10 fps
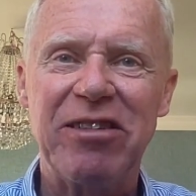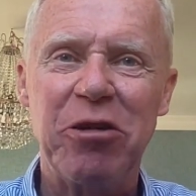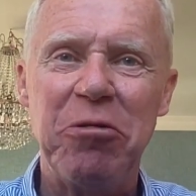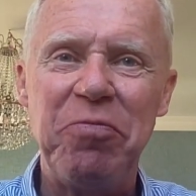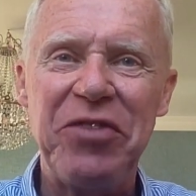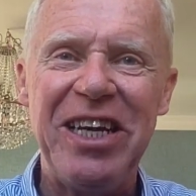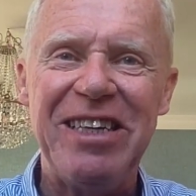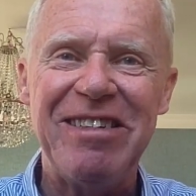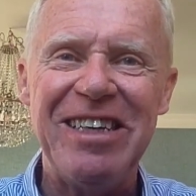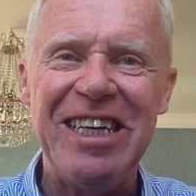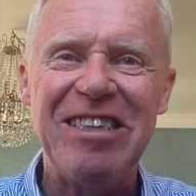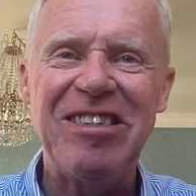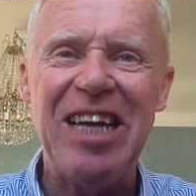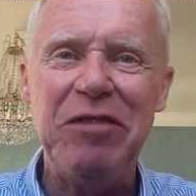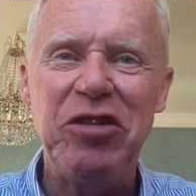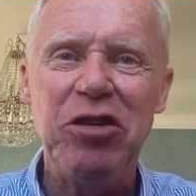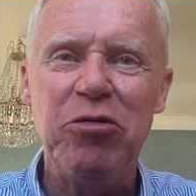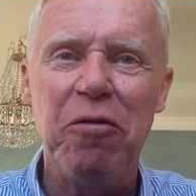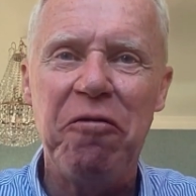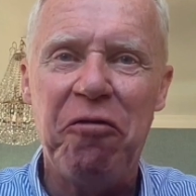So it saves
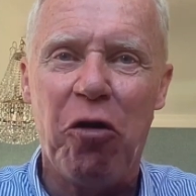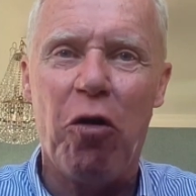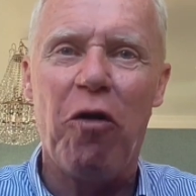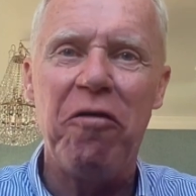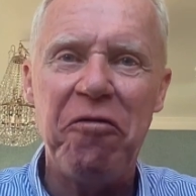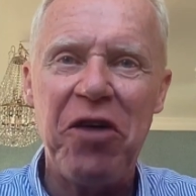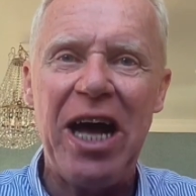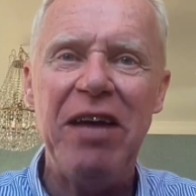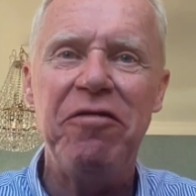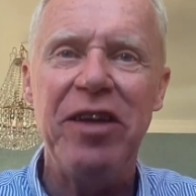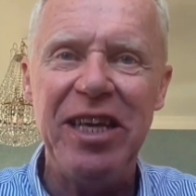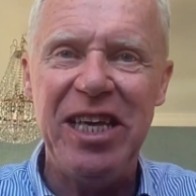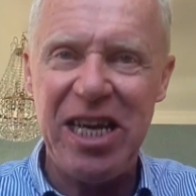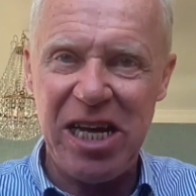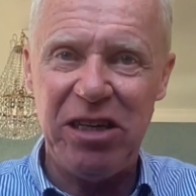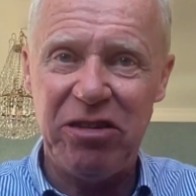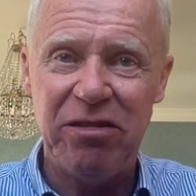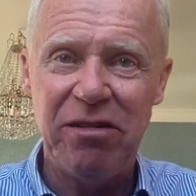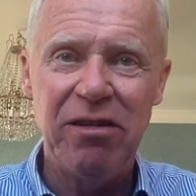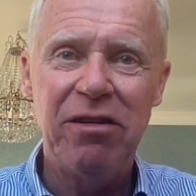you 4, 5 years
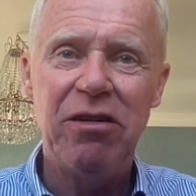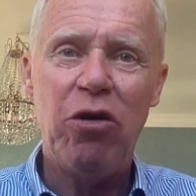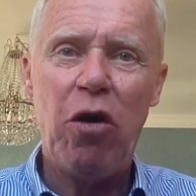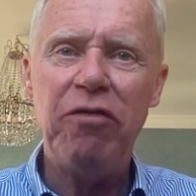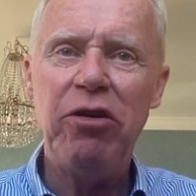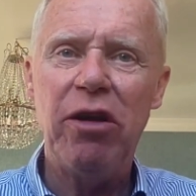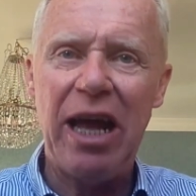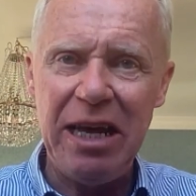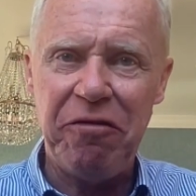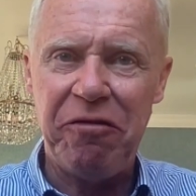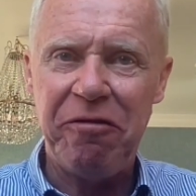of your life.